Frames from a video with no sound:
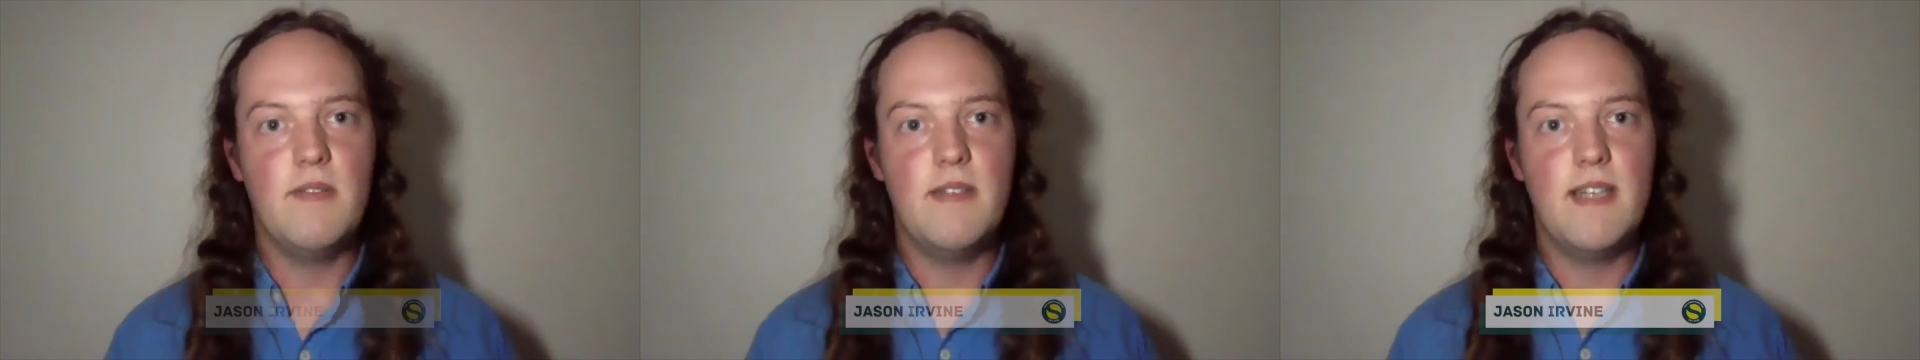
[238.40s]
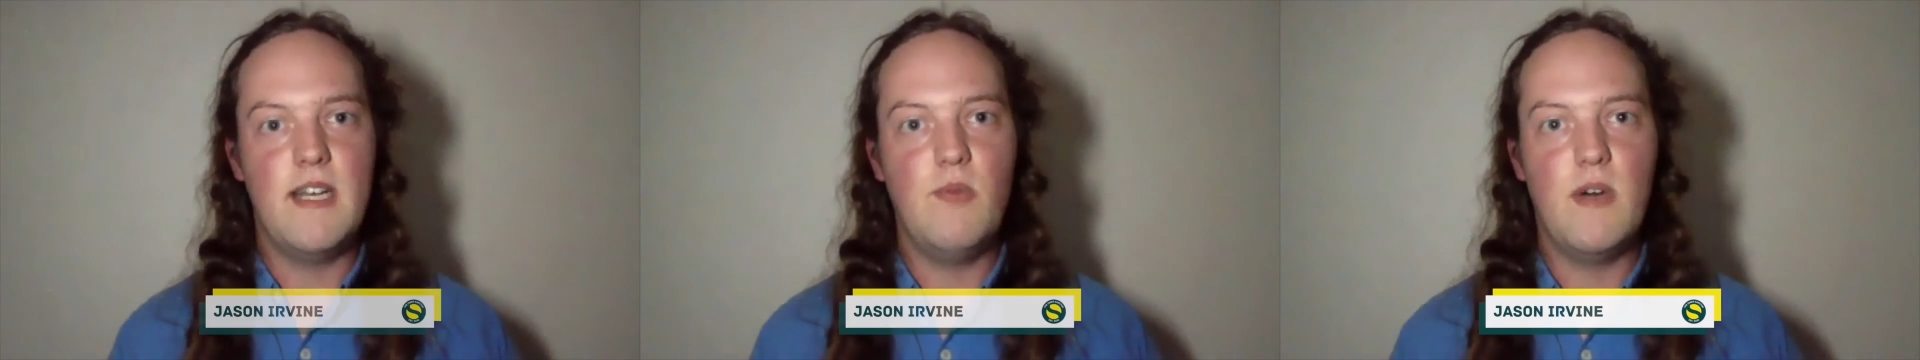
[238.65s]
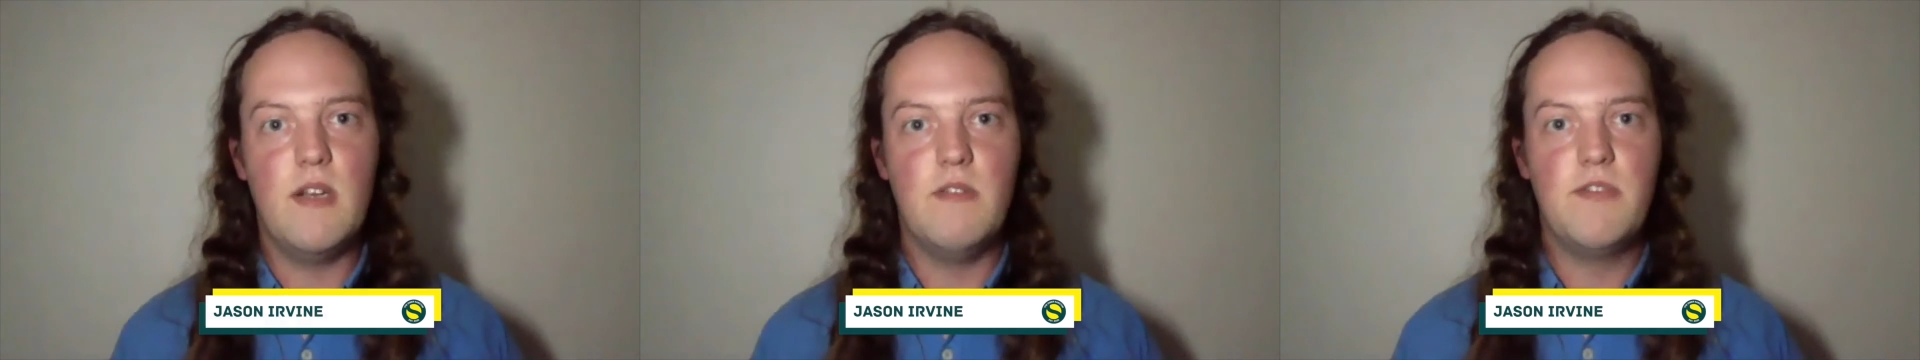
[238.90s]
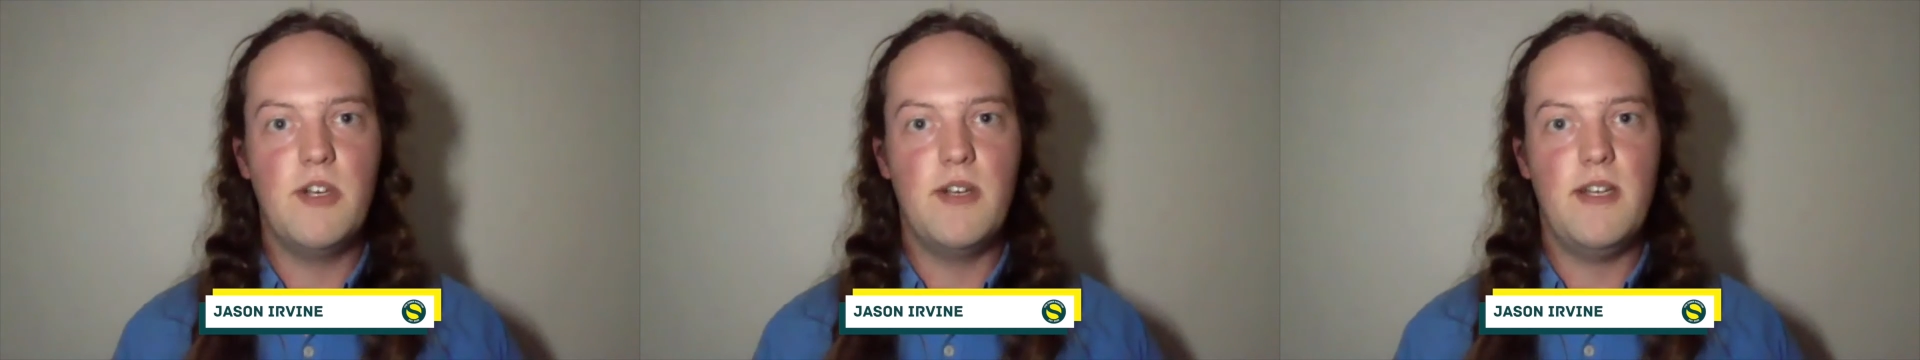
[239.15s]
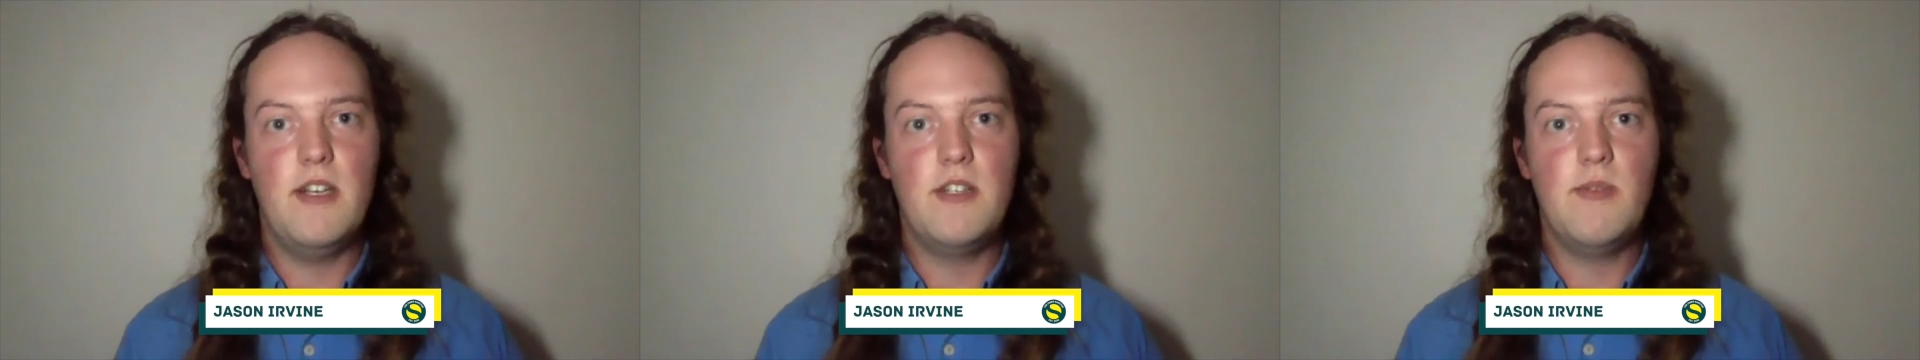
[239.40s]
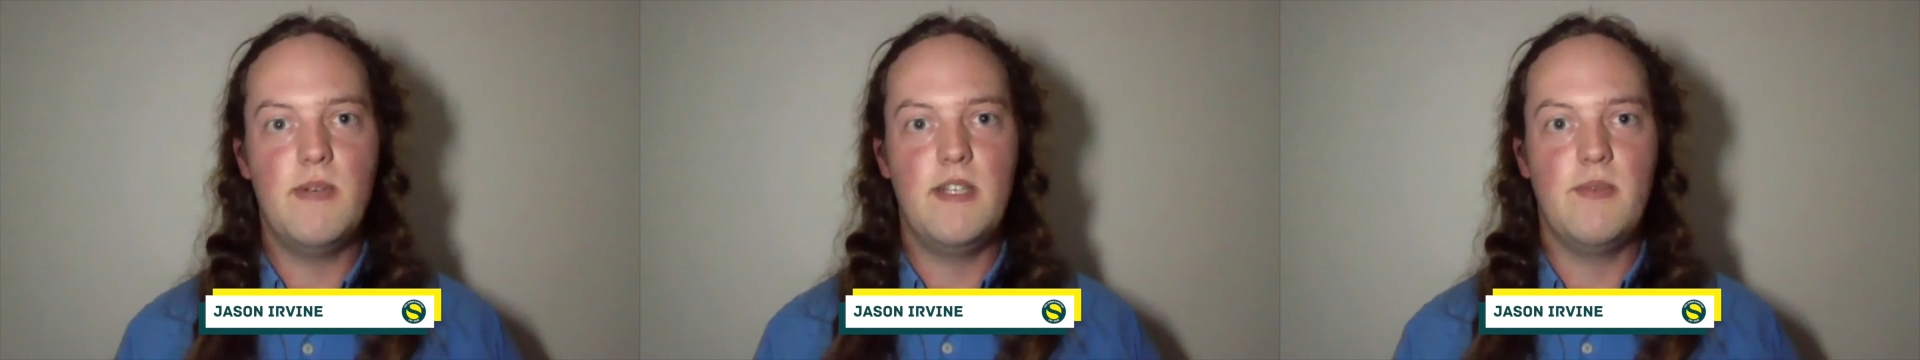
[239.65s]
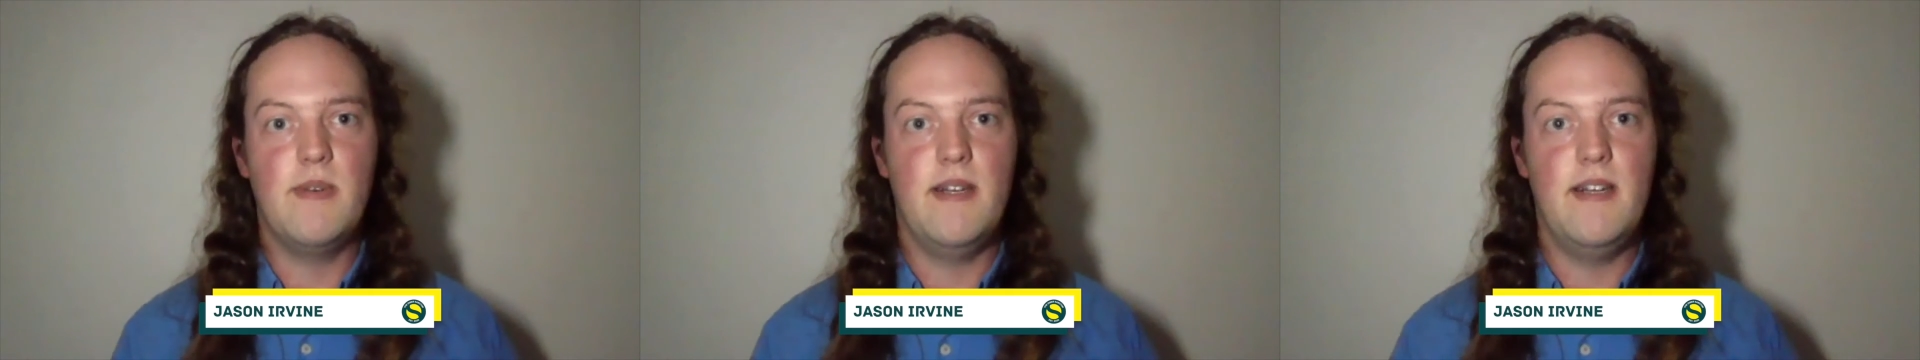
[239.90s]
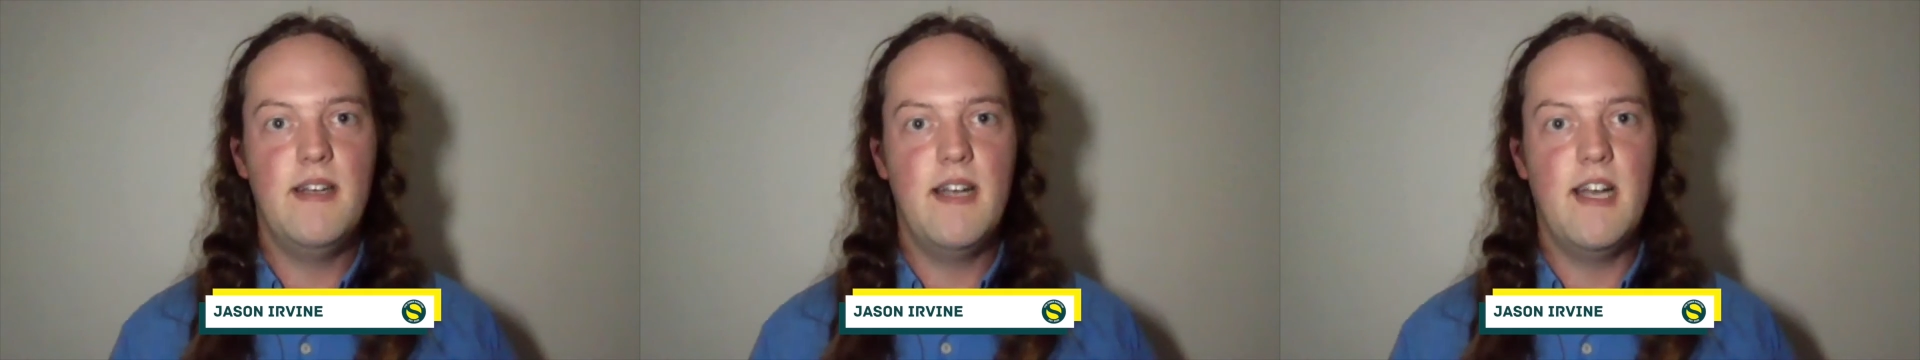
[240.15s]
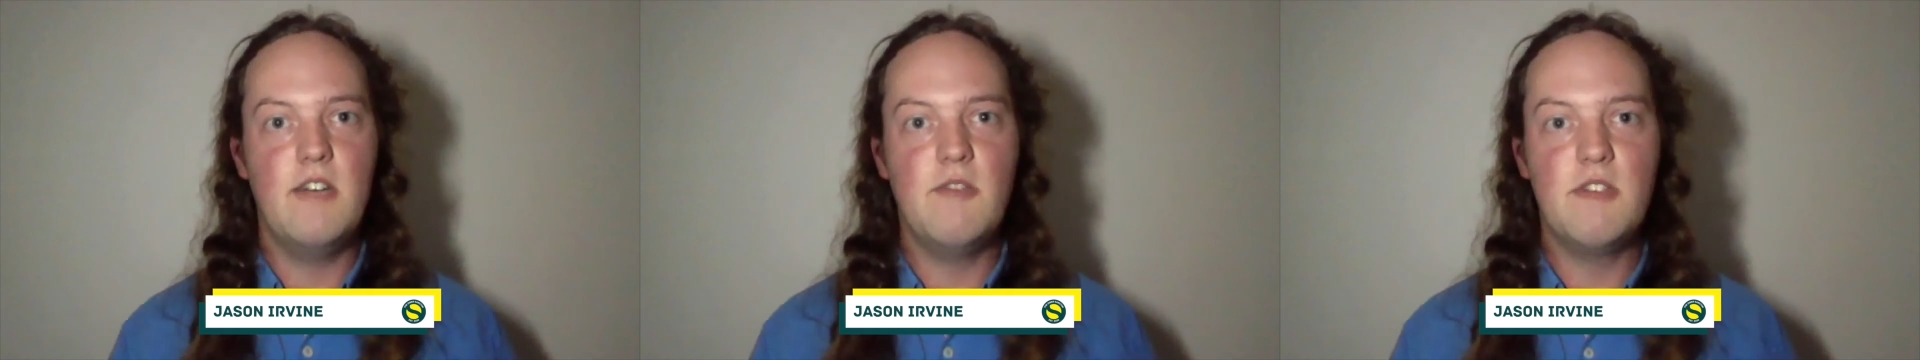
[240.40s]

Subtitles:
on day 1 of Tokyo 2020, and